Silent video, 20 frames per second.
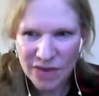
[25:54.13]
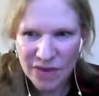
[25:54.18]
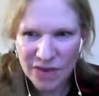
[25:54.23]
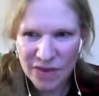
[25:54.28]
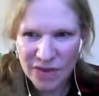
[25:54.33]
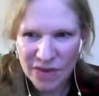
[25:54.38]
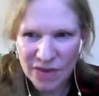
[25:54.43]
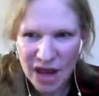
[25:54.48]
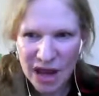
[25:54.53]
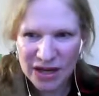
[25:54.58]
I
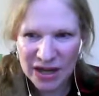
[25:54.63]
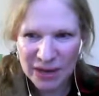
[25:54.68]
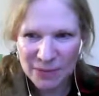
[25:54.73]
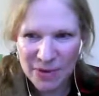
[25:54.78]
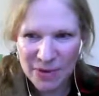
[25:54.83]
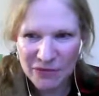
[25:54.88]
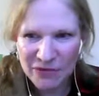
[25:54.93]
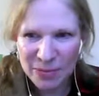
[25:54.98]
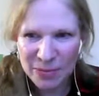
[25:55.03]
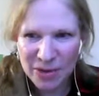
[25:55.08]
don't want to keep
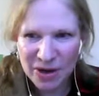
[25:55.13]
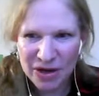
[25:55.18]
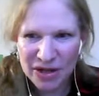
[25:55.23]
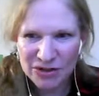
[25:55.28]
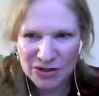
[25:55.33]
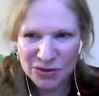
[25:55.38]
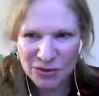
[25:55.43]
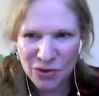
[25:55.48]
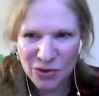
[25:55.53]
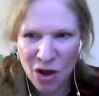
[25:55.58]
everybody
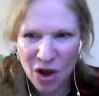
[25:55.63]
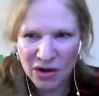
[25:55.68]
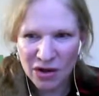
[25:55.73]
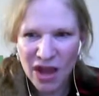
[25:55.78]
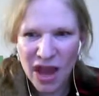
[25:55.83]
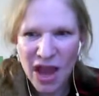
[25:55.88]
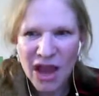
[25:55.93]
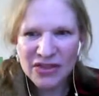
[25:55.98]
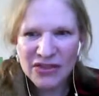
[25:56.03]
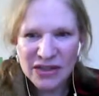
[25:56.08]
too long.
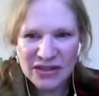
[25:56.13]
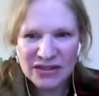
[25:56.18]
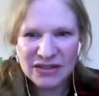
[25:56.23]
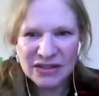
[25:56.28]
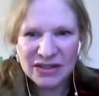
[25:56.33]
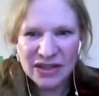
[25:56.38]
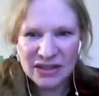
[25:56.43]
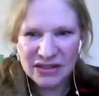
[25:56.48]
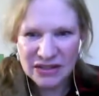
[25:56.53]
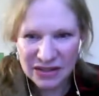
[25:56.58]
This
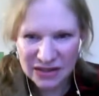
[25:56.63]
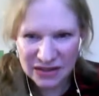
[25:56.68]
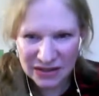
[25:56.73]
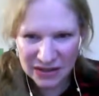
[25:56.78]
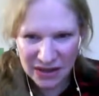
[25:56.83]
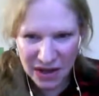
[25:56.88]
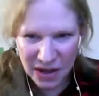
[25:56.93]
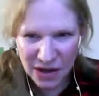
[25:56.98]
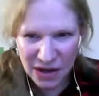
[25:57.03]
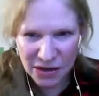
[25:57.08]

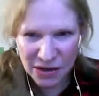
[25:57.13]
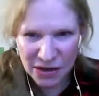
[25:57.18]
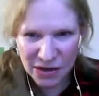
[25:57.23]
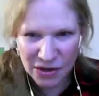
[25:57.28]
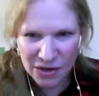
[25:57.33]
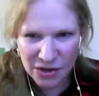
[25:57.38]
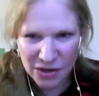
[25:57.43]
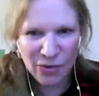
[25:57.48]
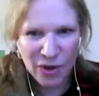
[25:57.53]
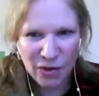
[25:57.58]
is,
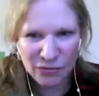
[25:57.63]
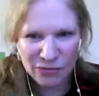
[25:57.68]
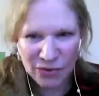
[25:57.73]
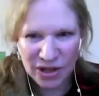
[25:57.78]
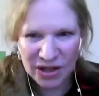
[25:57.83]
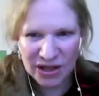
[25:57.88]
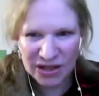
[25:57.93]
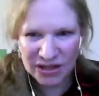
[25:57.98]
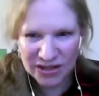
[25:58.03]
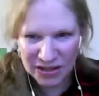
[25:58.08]
a
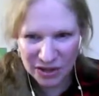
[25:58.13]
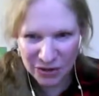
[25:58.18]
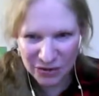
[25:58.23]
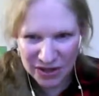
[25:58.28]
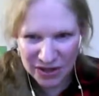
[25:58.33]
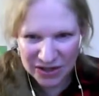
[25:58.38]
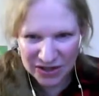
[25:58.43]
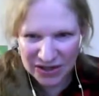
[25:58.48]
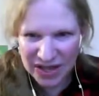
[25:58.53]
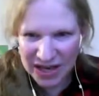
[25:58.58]
really
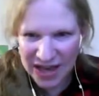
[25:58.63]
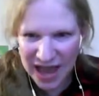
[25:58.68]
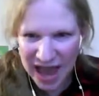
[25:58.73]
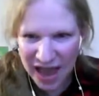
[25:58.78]
serious thing.